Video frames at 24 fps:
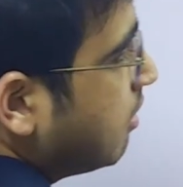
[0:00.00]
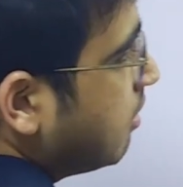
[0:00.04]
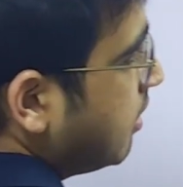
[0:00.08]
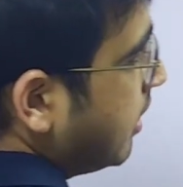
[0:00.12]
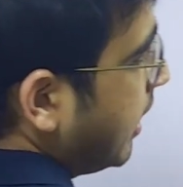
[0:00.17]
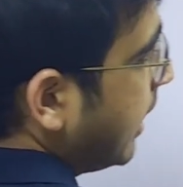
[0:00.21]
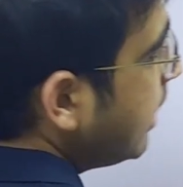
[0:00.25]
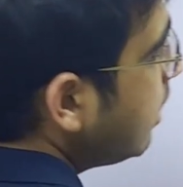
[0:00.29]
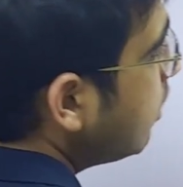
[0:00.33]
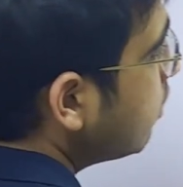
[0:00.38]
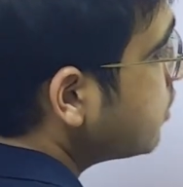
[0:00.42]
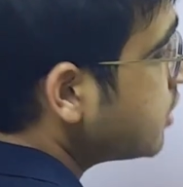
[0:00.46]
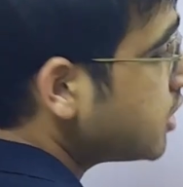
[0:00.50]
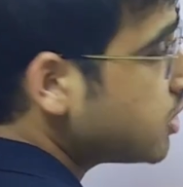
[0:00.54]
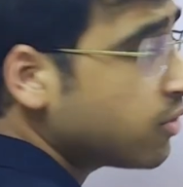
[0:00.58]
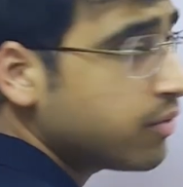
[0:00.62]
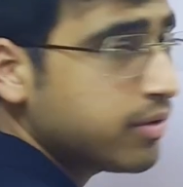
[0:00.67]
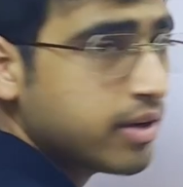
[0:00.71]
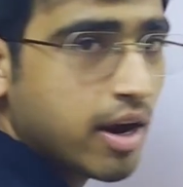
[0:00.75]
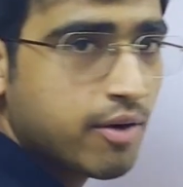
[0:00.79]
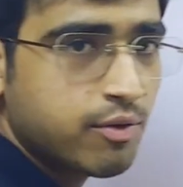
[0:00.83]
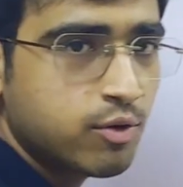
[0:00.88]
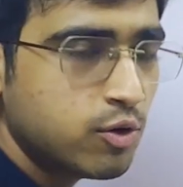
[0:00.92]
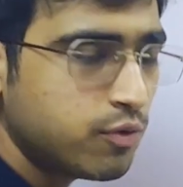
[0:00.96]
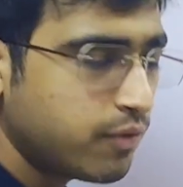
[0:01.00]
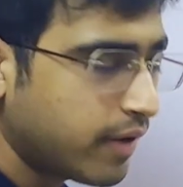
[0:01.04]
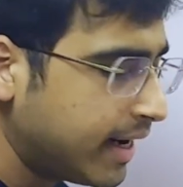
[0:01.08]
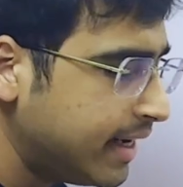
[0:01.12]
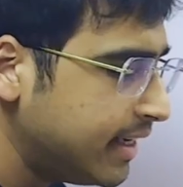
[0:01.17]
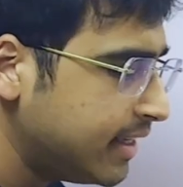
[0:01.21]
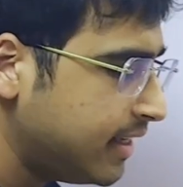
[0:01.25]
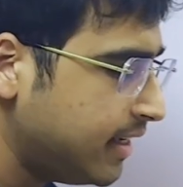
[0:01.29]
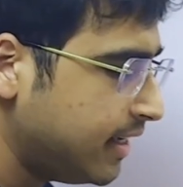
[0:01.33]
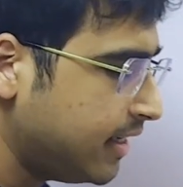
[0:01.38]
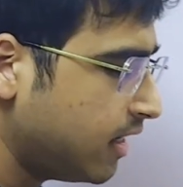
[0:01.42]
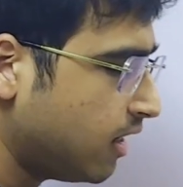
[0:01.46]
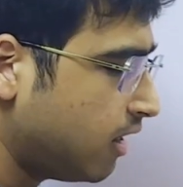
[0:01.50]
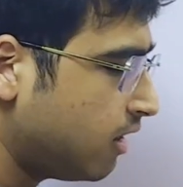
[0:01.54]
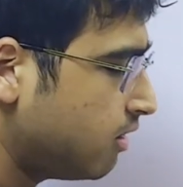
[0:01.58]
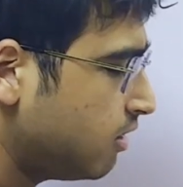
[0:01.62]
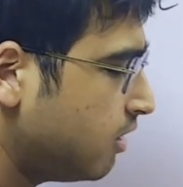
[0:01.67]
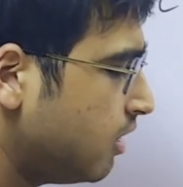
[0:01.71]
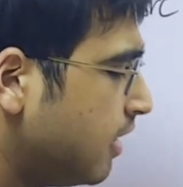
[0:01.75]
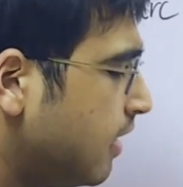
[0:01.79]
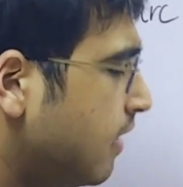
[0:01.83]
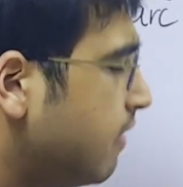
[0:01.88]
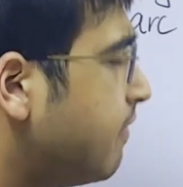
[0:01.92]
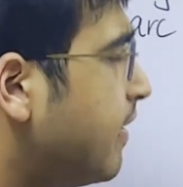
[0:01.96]
right? So we have to find theta.
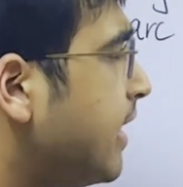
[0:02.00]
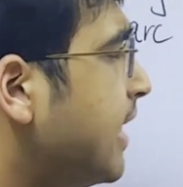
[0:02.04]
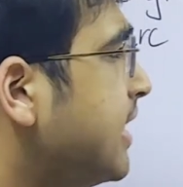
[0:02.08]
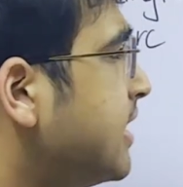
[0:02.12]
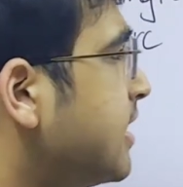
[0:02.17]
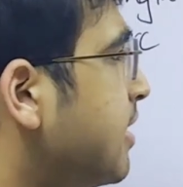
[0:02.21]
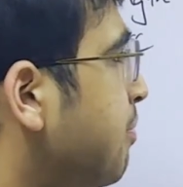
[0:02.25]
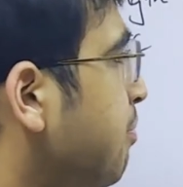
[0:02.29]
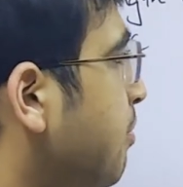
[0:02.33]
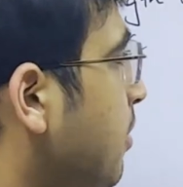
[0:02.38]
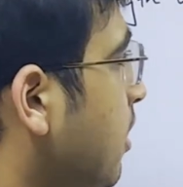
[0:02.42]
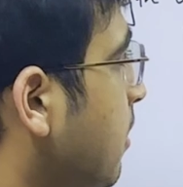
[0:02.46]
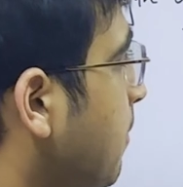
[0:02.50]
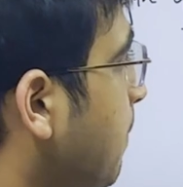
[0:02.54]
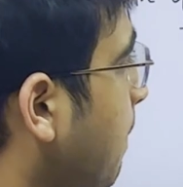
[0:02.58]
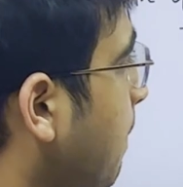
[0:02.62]
Very simple.